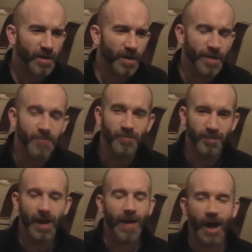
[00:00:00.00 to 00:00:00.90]
mean,
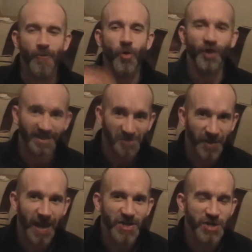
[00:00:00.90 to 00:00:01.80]
I won't get to the
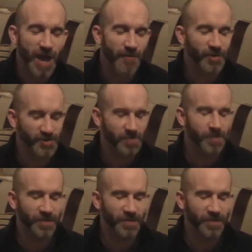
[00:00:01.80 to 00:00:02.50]
end yet but